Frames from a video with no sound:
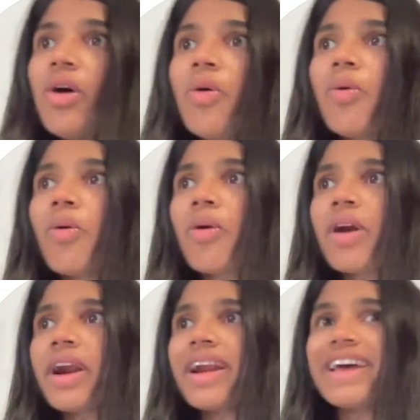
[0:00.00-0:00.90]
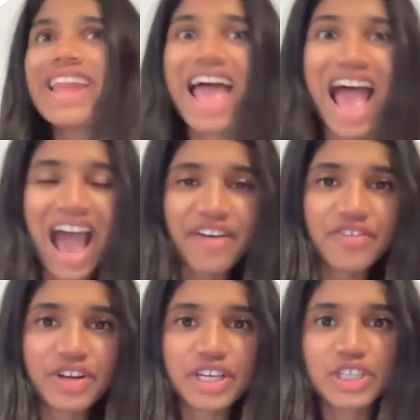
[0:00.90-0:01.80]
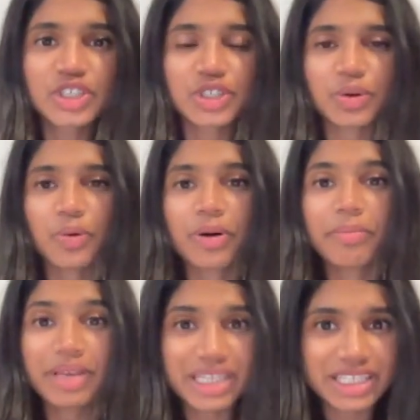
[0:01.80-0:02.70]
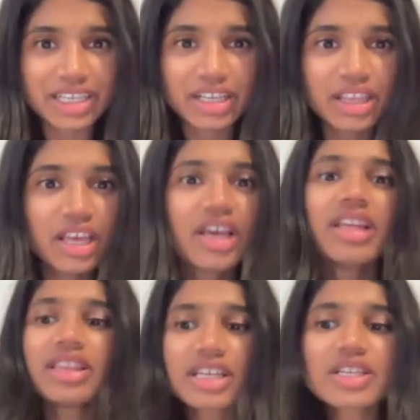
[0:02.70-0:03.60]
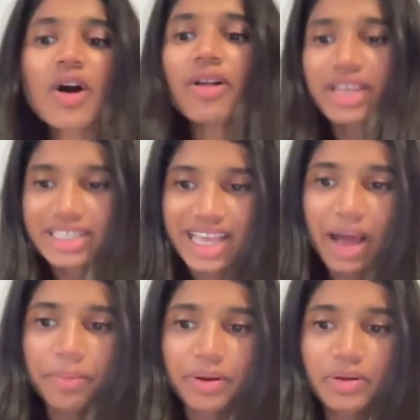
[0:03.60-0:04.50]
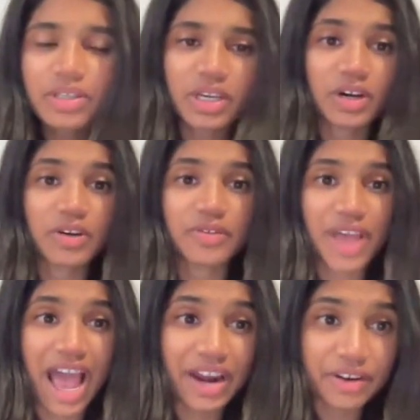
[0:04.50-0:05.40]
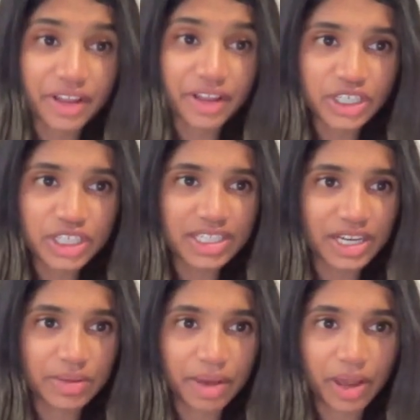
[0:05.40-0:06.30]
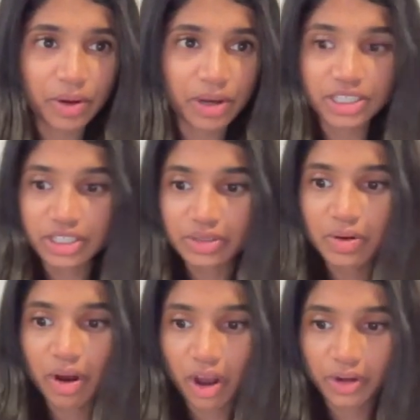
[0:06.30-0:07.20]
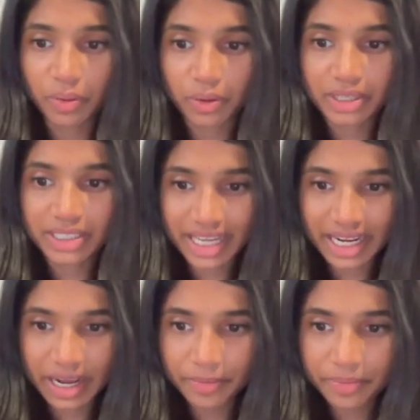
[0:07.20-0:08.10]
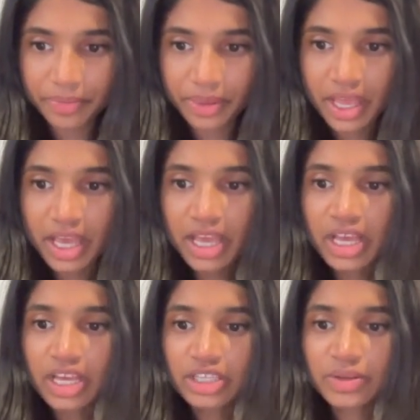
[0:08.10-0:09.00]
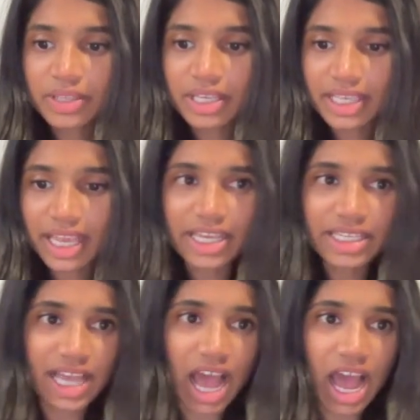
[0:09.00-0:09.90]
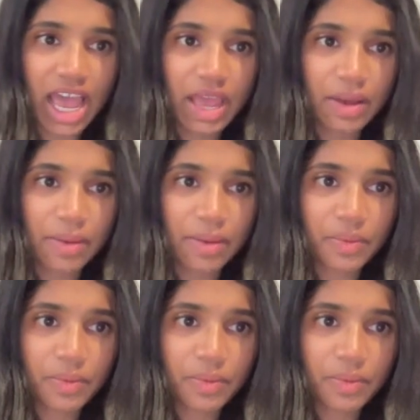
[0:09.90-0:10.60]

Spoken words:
or an average or a median, these are all examples of aggregations that you might want to do on your data. So in this case, I might